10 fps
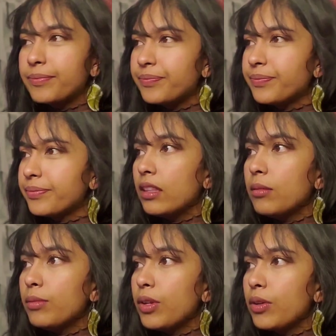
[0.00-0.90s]
Let
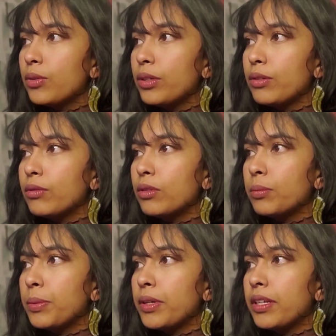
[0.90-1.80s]
them know you will
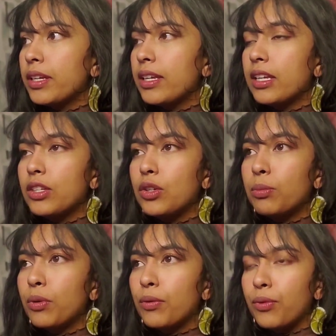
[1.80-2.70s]
put it in your
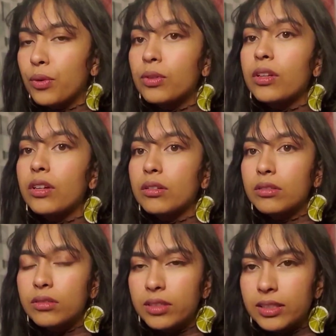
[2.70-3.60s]

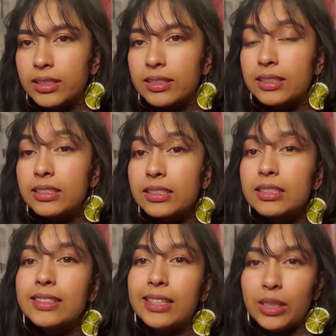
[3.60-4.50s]
portfolio. This is
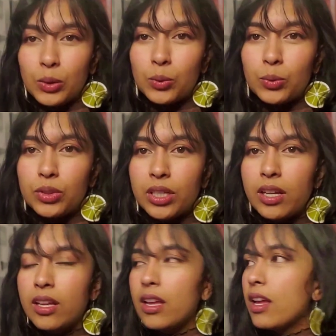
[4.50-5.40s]
huge.
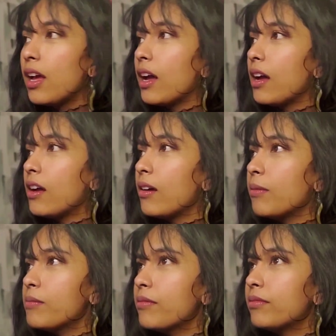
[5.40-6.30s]

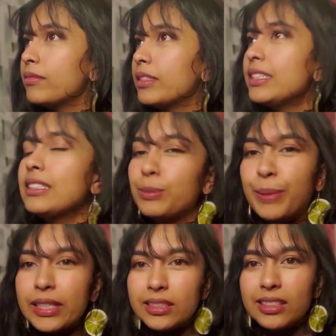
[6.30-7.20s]
This is
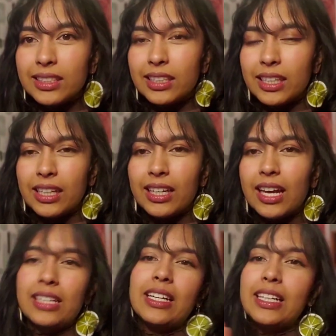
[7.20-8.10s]
basically
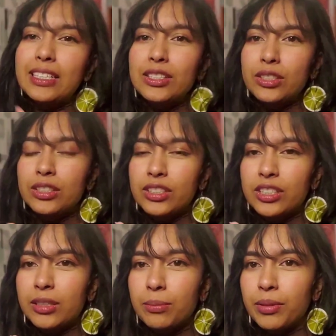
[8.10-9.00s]
an
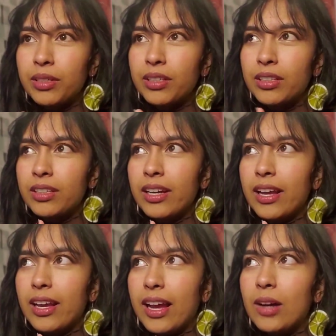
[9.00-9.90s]
internship
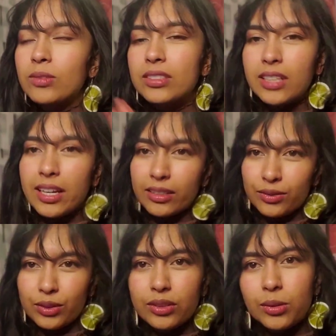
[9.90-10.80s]
outside
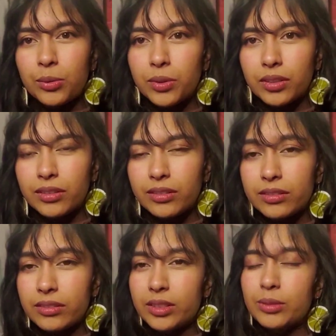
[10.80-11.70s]
of school,
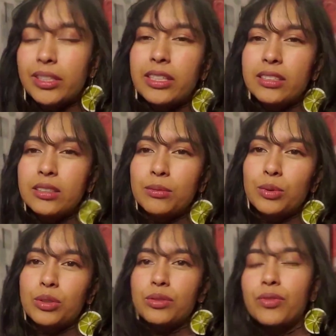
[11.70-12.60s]
doing some
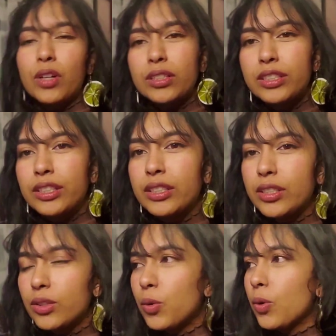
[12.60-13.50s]
sort of volunteer
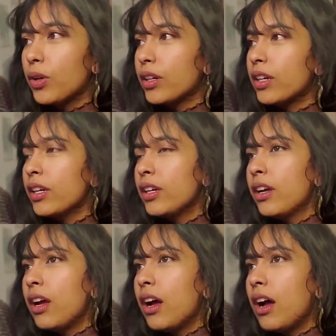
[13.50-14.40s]
or
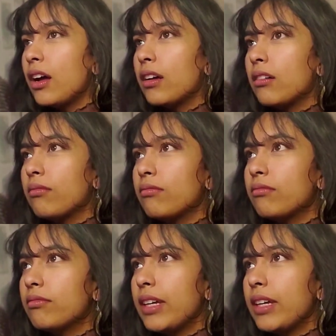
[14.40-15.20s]
I